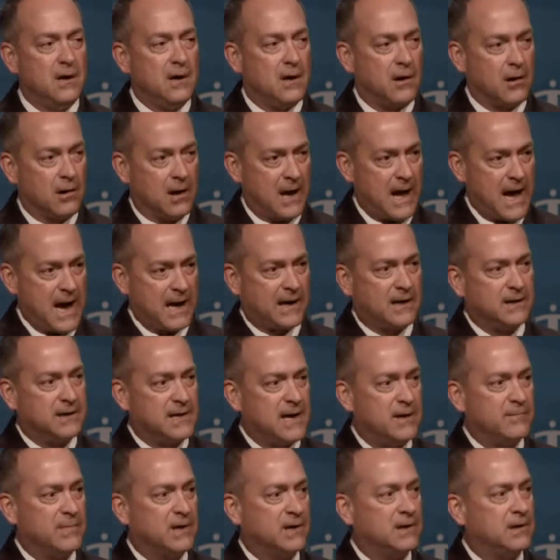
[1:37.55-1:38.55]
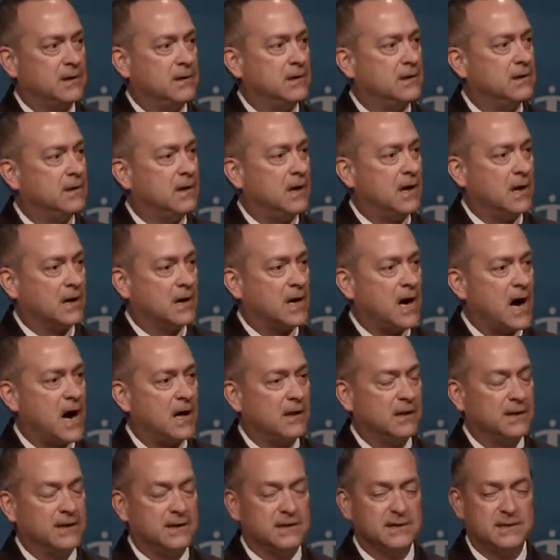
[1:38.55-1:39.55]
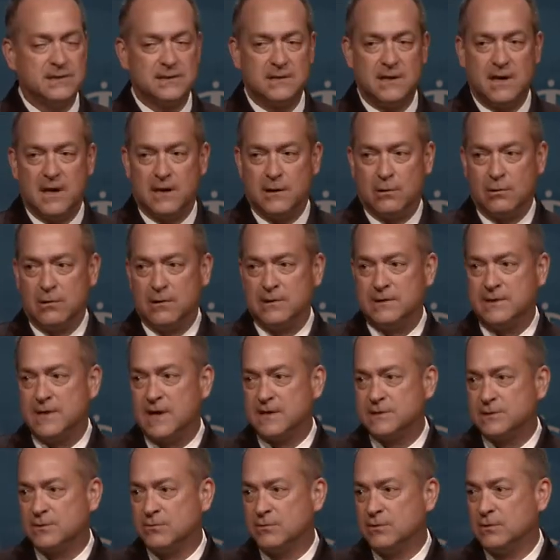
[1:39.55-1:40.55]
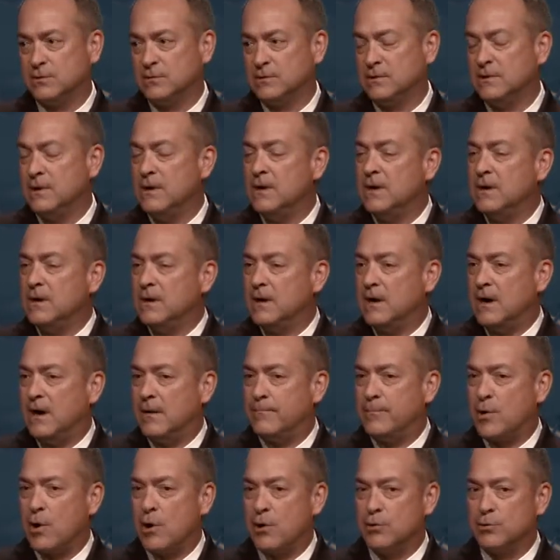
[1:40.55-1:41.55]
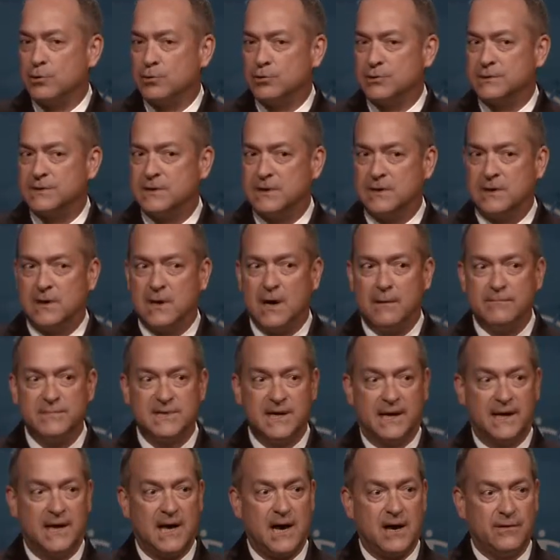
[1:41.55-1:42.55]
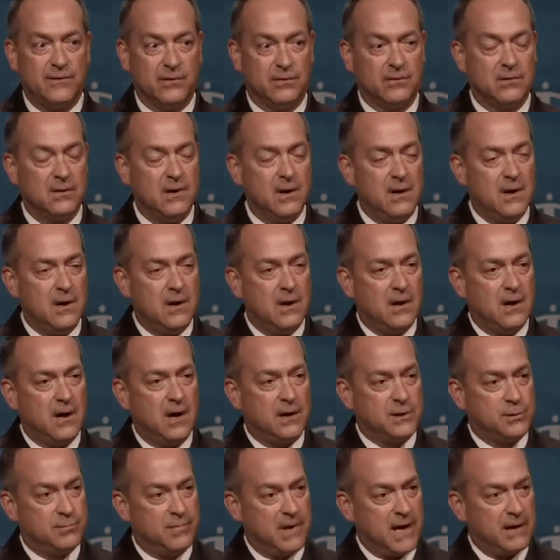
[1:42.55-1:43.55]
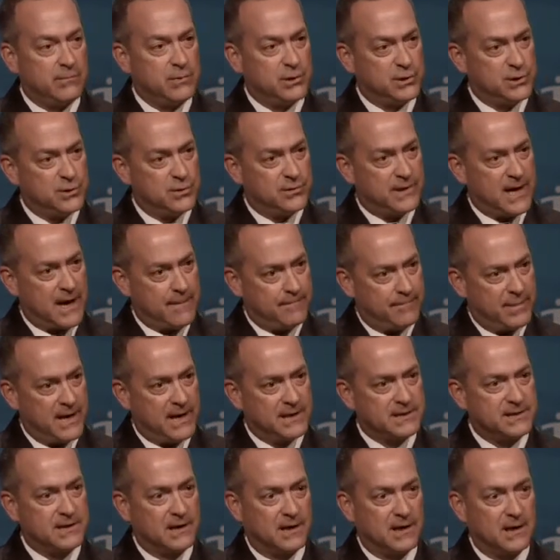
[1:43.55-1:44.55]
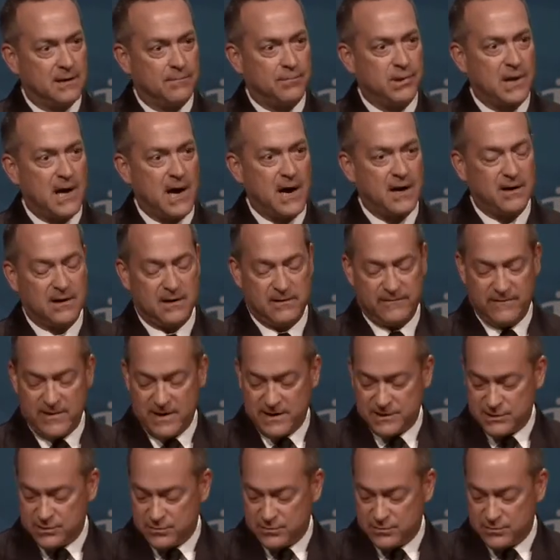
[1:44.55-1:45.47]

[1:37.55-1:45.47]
our academic colleagues, and our industrial partners come together to be able to do that basic and applied and advanced